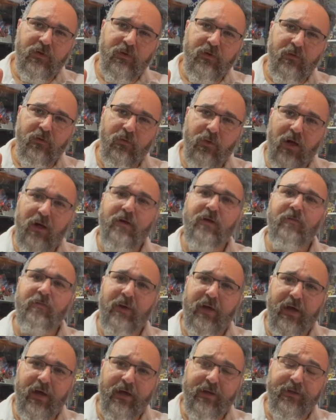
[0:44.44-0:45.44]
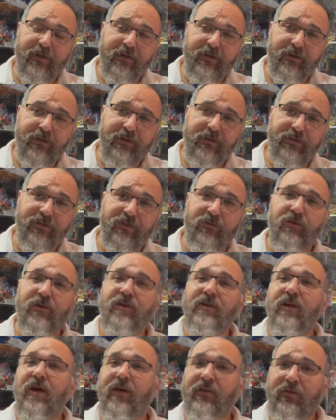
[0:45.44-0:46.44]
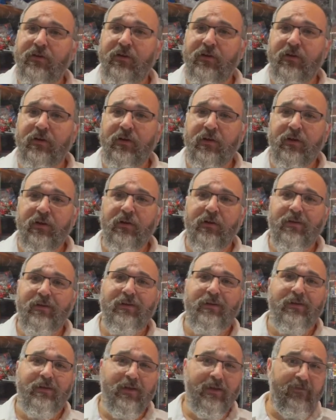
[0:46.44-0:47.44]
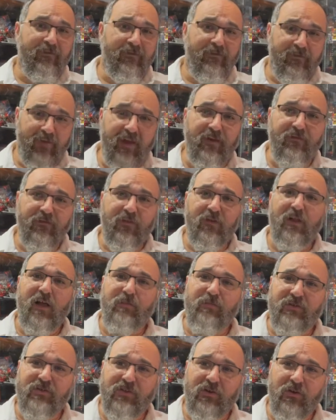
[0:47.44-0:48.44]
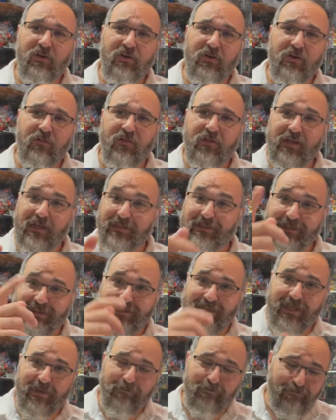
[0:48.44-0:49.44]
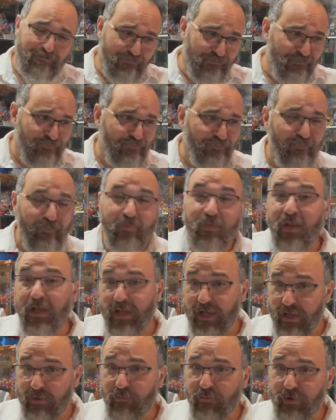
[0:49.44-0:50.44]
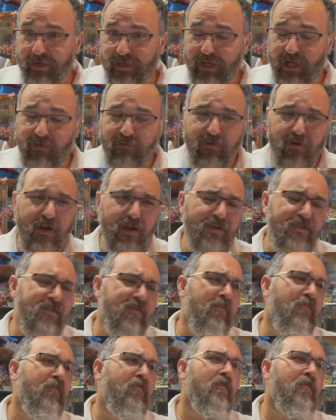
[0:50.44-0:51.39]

Welcome back to another eventful episode of Cut the Tape. I'm Rick Alvarez.